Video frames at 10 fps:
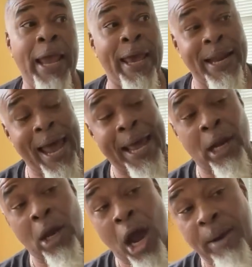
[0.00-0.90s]
And I had
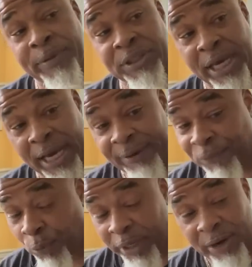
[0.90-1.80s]
a garbage can
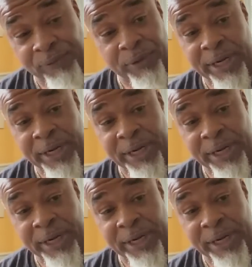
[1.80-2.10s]
for whatever